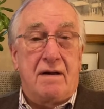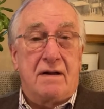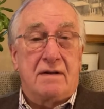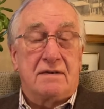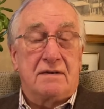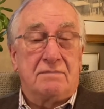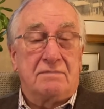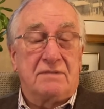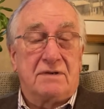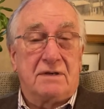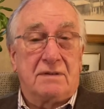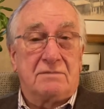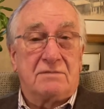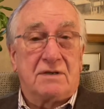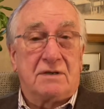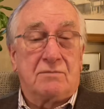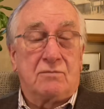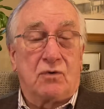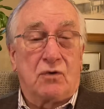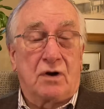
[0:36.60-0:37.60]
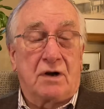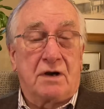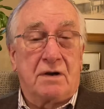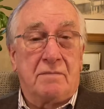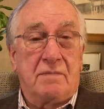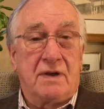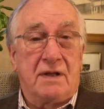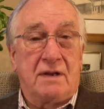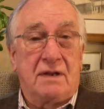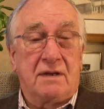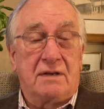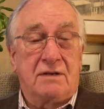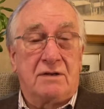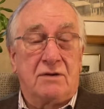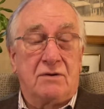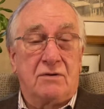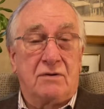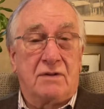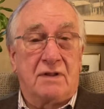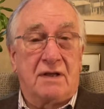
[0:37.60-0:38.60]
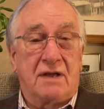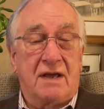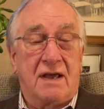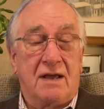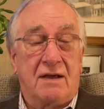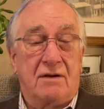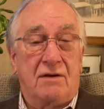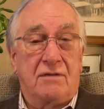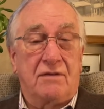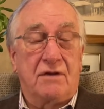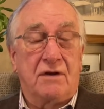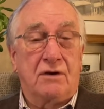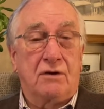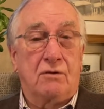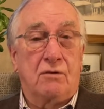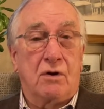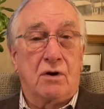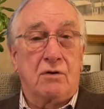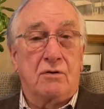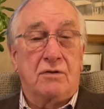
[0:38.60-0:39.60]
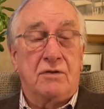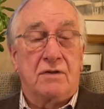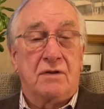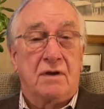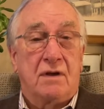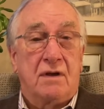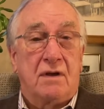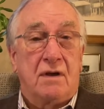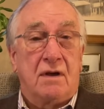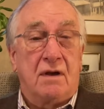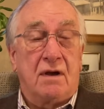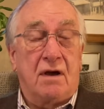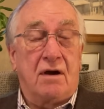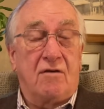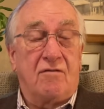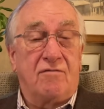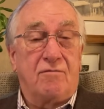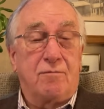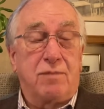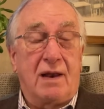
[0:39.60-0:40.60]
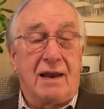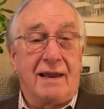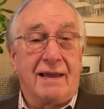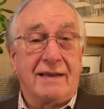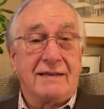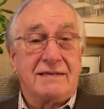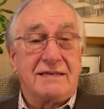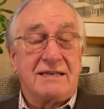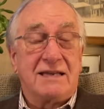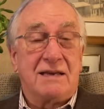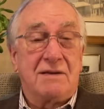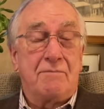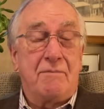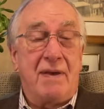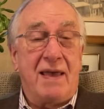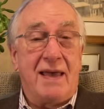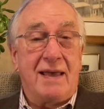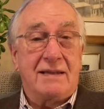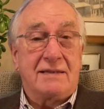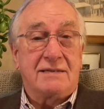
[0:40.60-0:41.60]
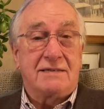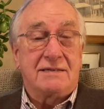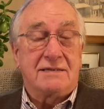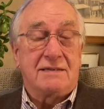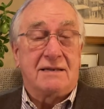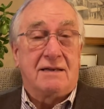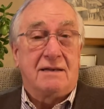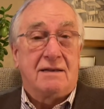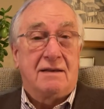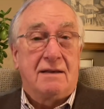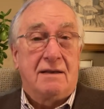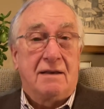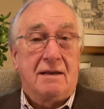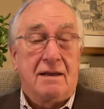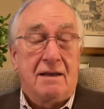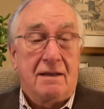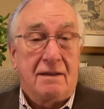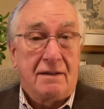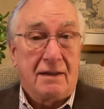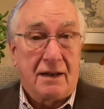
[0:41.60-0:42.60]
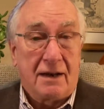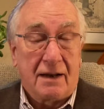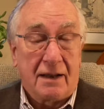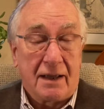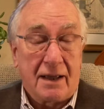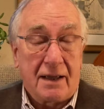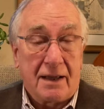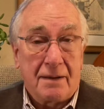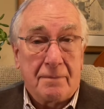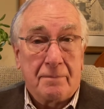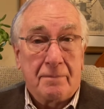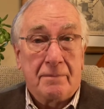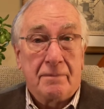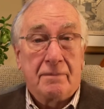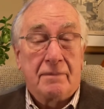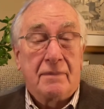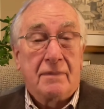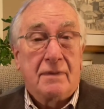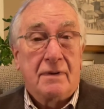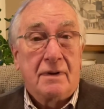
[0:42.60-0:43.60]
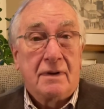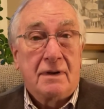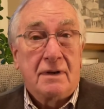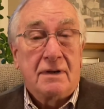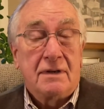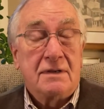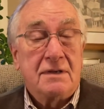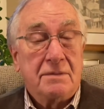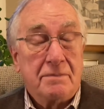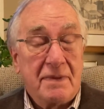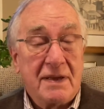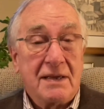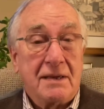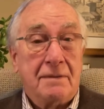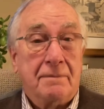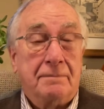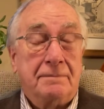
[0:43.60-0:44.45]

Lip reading: Sometimes I'm more committed to the health and growth of plants and pets than I am to me.